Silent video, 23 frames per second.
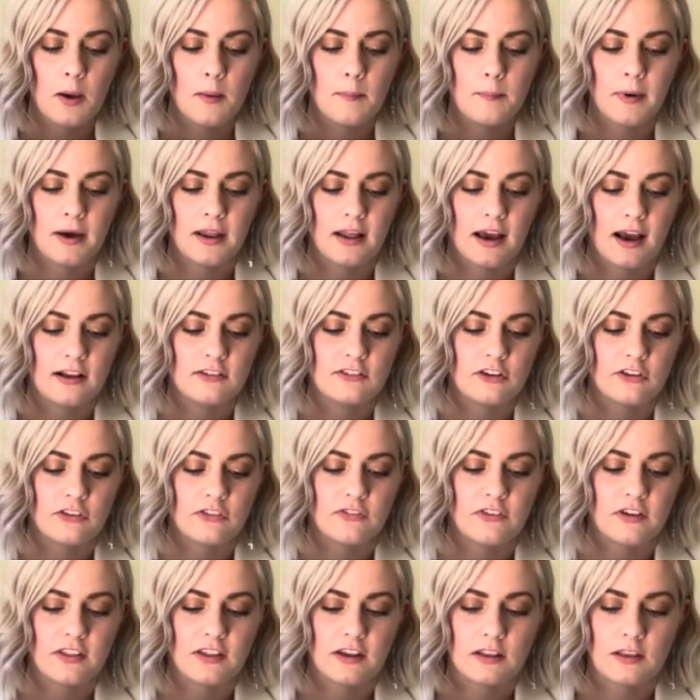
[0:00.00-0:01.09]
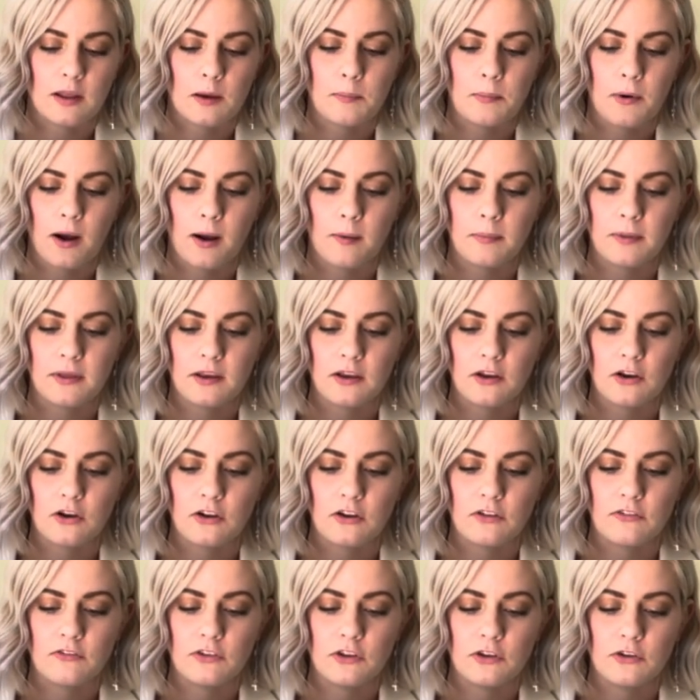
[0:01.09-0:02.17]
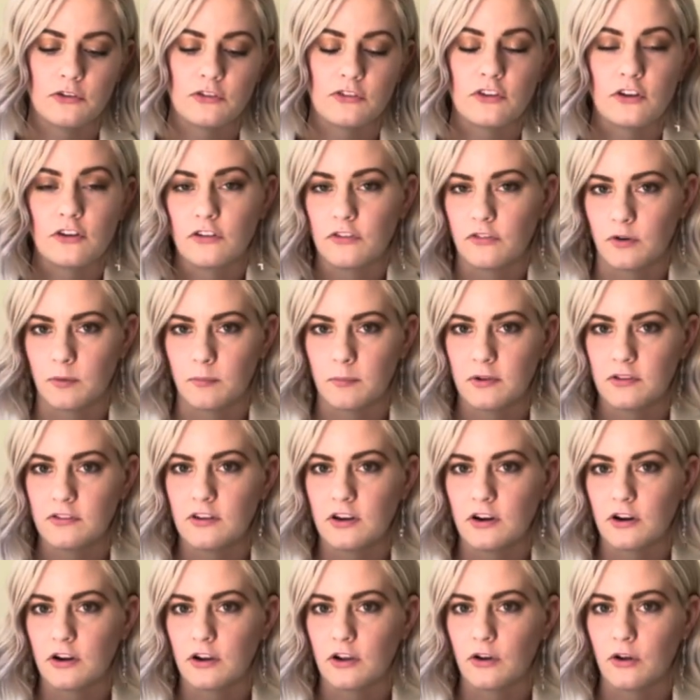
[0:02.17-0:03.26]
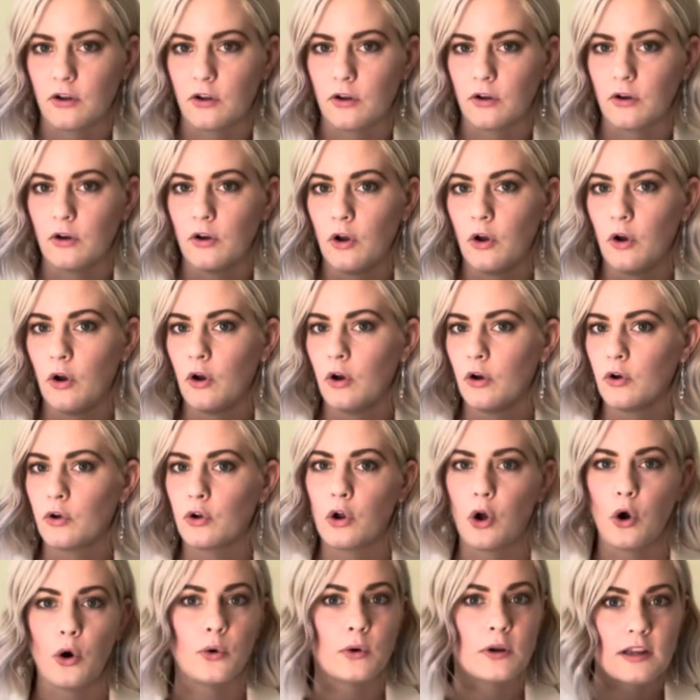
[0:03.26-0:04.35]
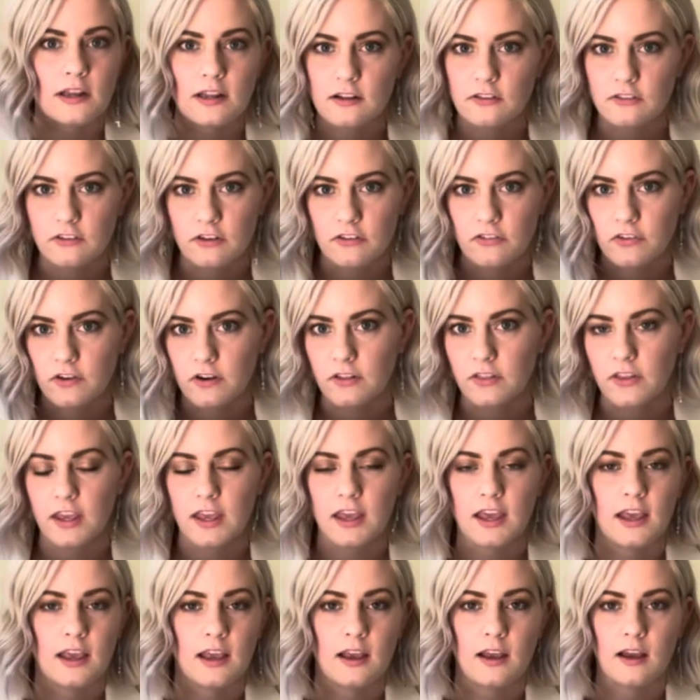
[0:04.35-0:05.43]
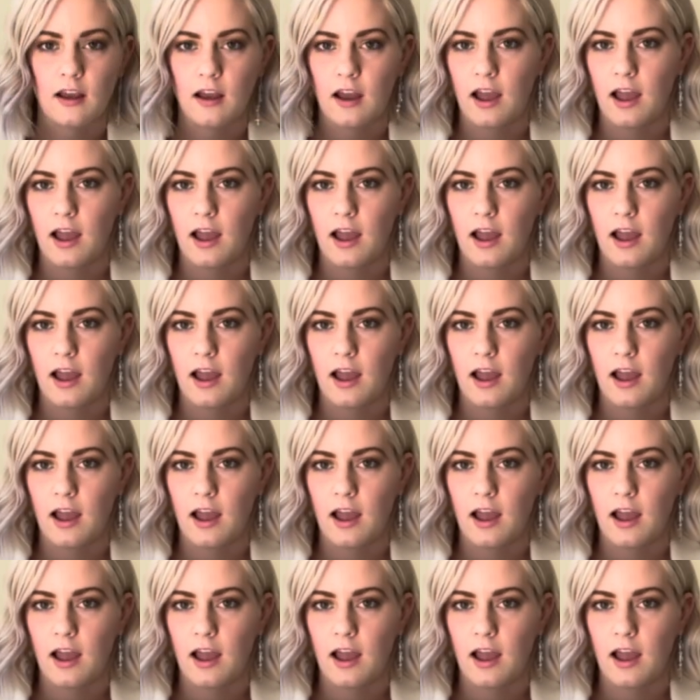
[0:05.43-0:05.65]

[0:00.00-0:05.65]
but I just feel like they probably could have used a different material, coated it differently.